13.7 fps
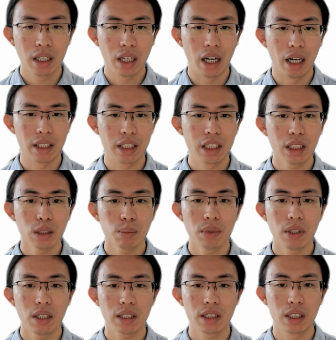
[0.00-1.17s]
Are the yellow
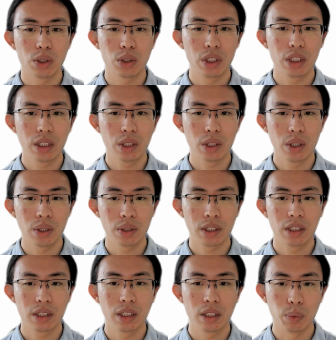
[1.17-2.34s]
blocks the GC
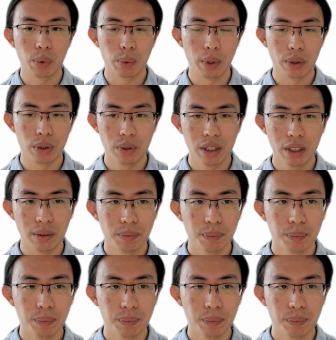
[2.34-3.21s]
costs we want to know?